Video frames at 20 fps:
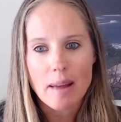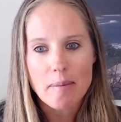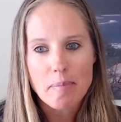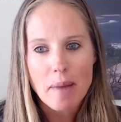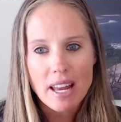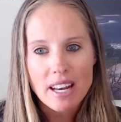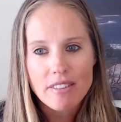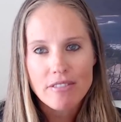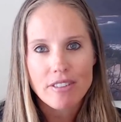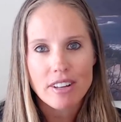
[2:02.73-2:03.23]

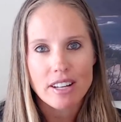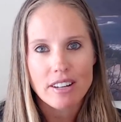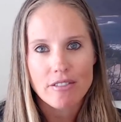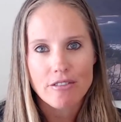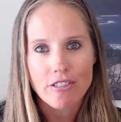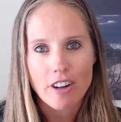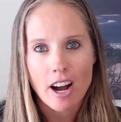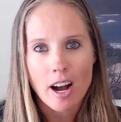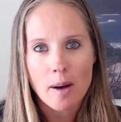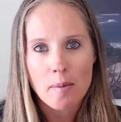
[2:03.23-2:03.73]
benefited
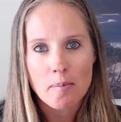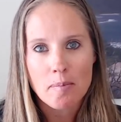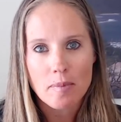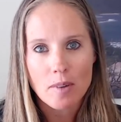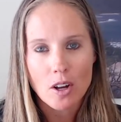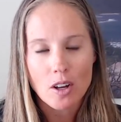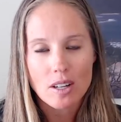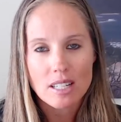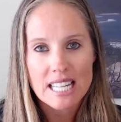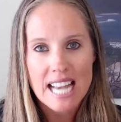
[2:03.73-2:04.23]
from
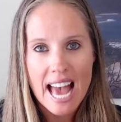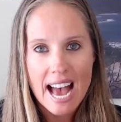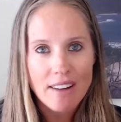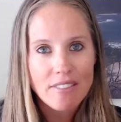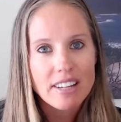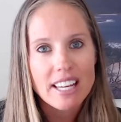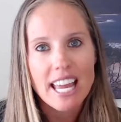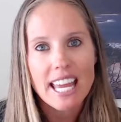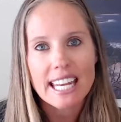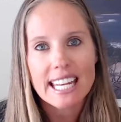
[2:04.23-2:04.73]

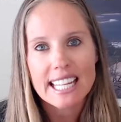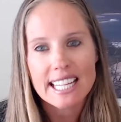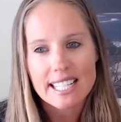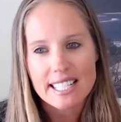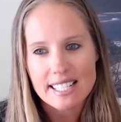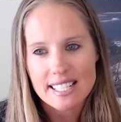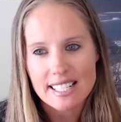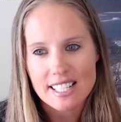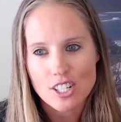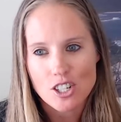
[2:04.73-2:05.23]
navigating
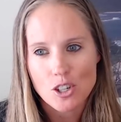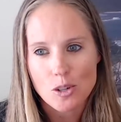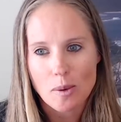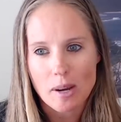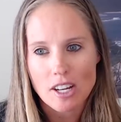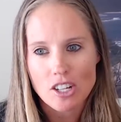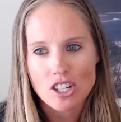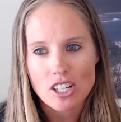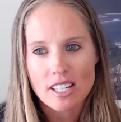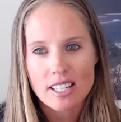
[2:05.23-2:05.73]
this
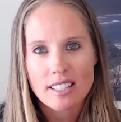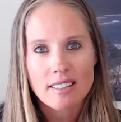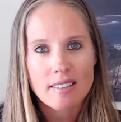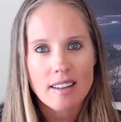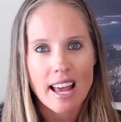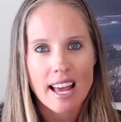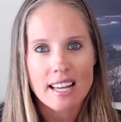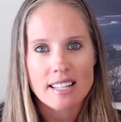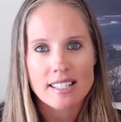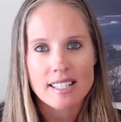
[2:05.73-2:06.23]
situation
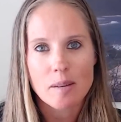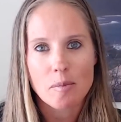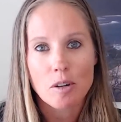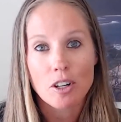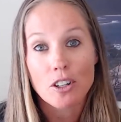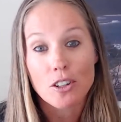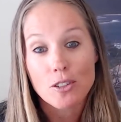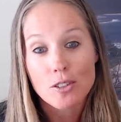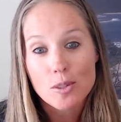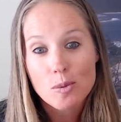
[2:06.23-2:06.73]
as someone
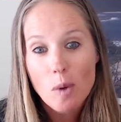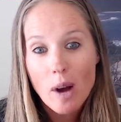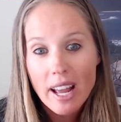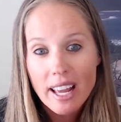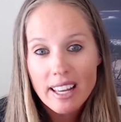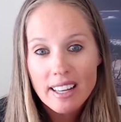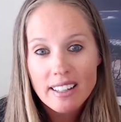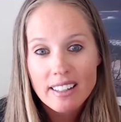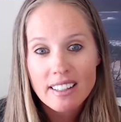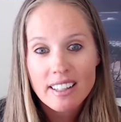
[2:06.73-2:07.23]
who's
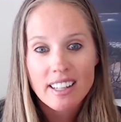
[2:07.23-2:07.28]
white,